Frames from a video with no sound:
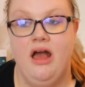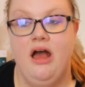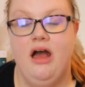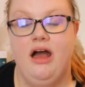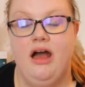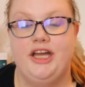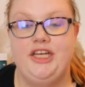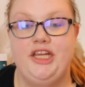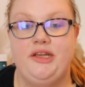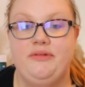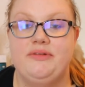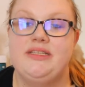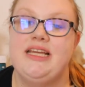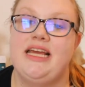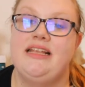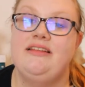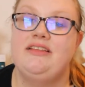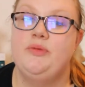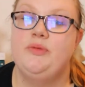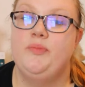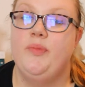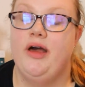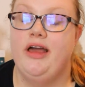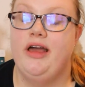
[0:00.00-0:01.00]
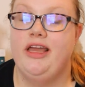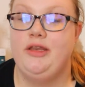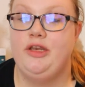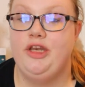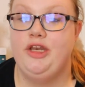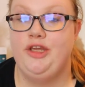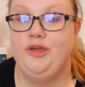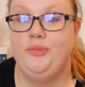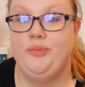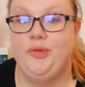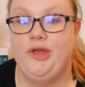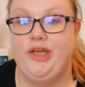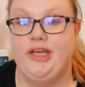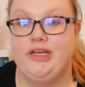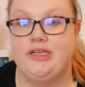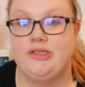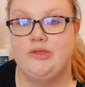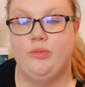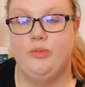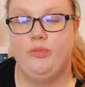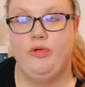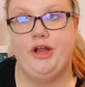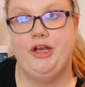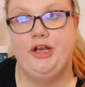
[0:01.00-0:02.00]
I don't tend to buy new books
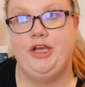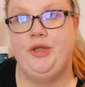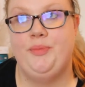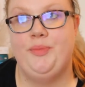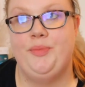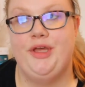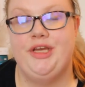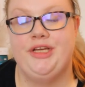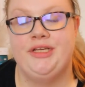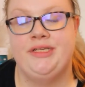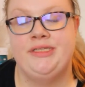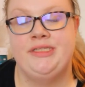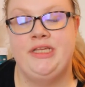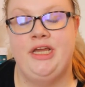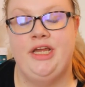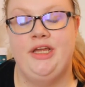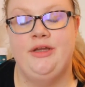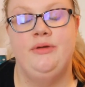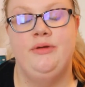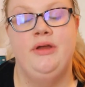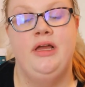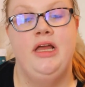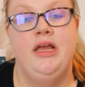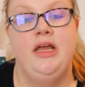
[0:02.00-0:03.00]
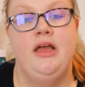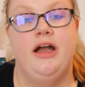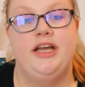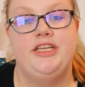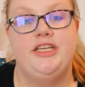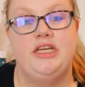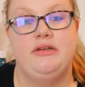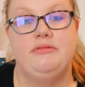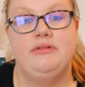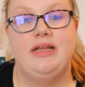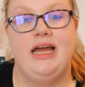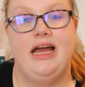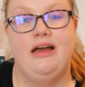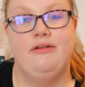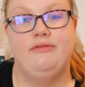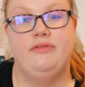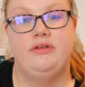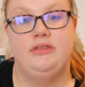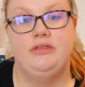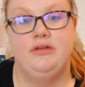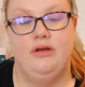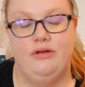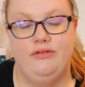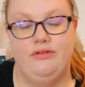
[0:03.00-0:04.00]
or brand new books, so I don't have a
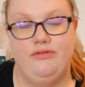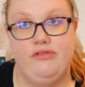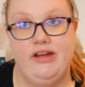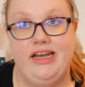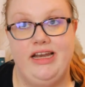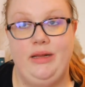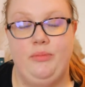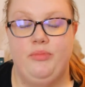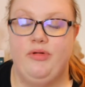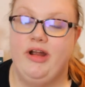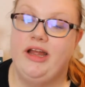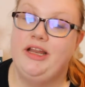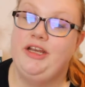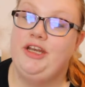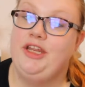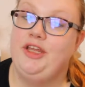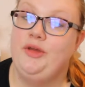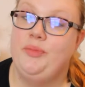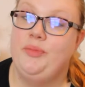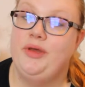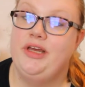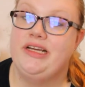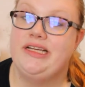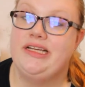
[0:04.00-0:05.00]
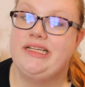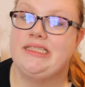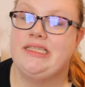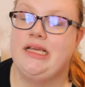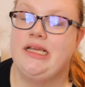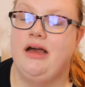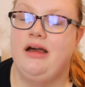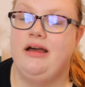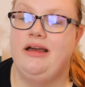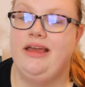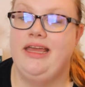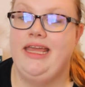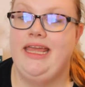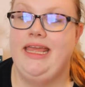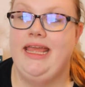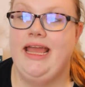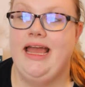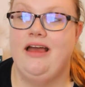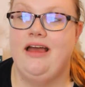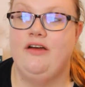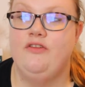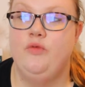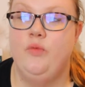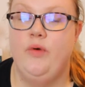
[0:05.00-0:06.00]
lot of really brand new books. I
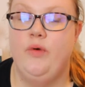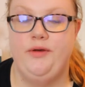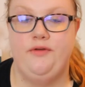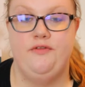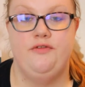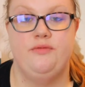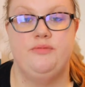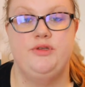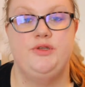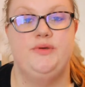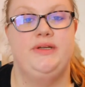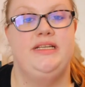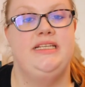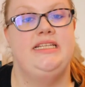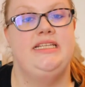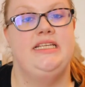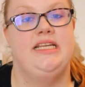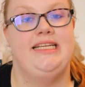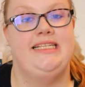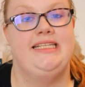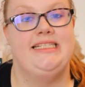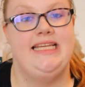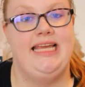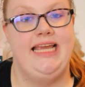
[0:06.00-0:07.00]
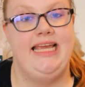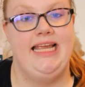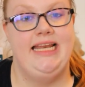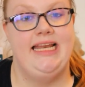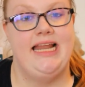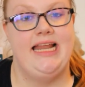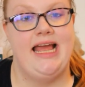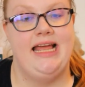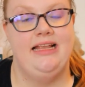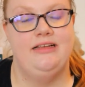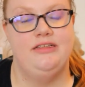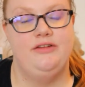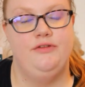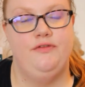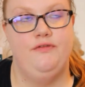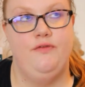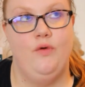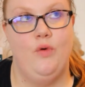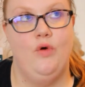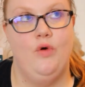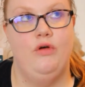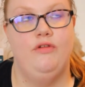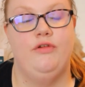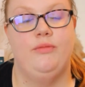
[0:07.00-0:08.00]
have one from 2019 and
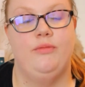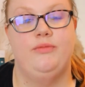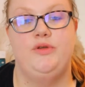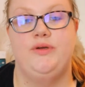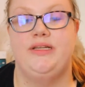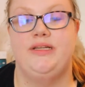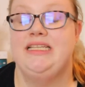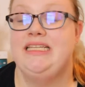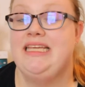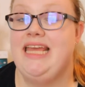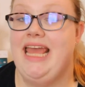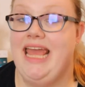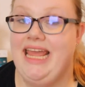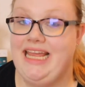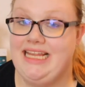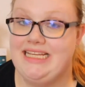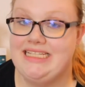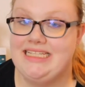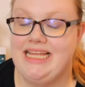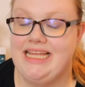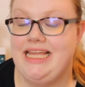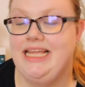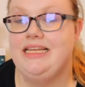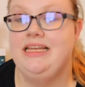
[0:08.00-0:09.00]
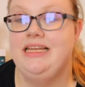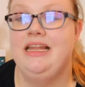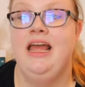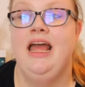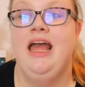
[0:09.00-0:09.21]
4 from 2018,